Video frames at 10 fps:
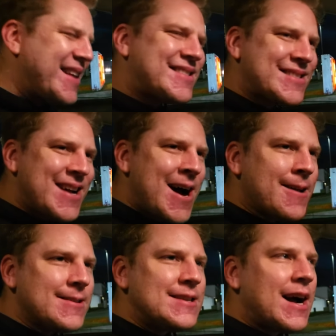it's
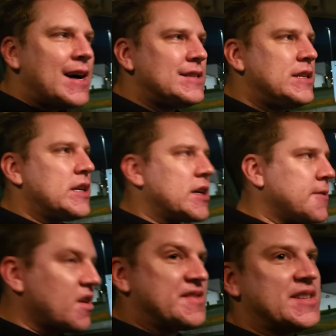not God tier.
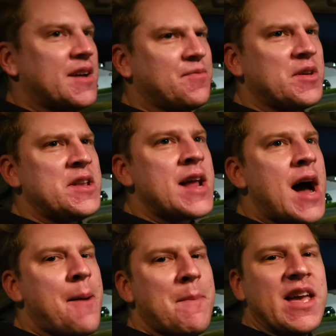It's definitely
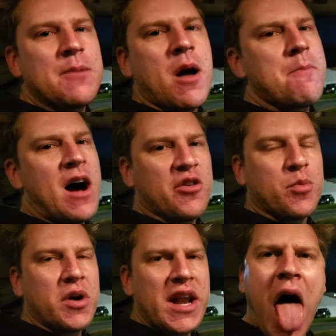not making my mouth
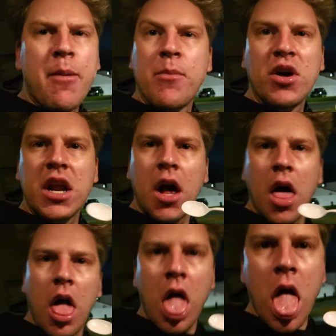bleed. Am I bleeding?
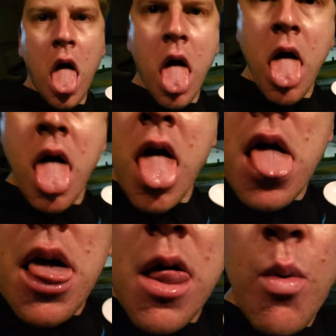
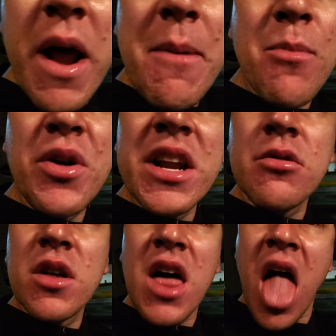Wait, am I bleeding
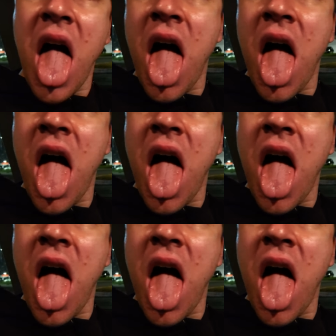really?